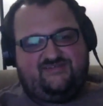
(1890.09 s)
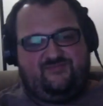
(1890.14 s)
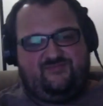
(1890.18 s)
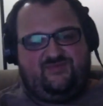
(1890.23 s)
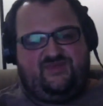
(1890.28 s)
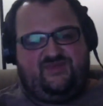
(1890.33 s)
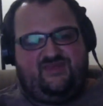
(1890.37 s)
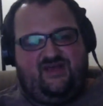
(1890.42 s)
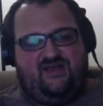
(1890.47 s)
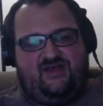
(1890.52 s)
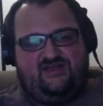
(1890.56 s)

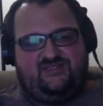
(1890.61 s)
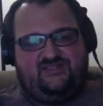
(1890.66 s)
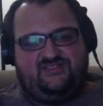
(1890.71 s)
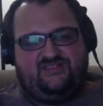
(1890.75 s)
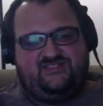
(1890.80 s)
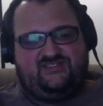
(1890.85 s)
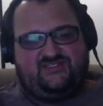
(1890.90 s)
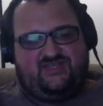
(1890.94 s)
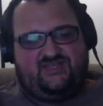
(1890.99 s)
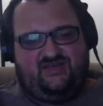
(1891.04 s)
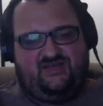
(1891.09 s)

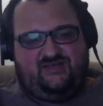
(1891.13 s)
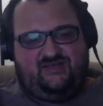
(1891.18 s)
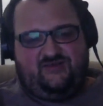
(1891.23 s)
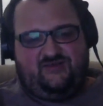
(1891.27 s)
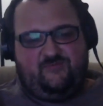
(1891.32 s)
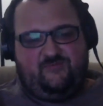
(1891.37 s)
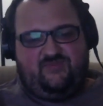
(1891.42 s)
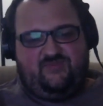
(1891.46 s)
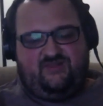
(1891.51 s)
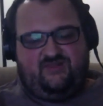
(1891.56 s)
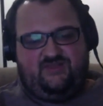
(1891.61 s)
because
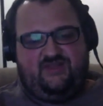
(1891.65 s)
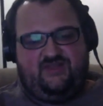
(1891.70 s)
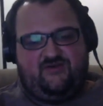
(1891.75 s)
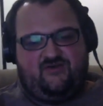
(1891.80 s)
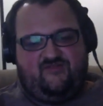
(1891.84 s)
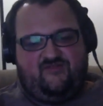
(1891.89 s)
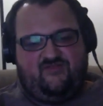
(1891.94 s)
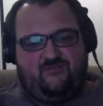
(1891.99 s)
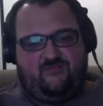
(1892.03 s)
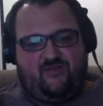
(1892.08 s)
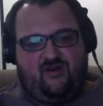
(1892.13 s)
the leader
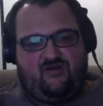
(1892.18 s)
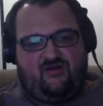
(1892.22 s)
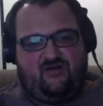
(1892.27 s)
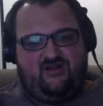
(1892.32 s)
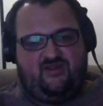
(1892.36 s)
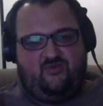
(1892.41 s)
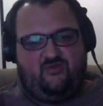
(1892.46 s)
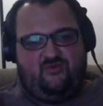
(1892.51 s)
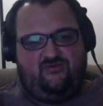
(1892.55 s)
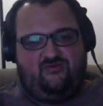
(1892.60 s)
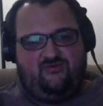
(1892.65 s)
of the
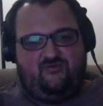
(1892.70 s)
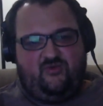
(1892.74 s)
party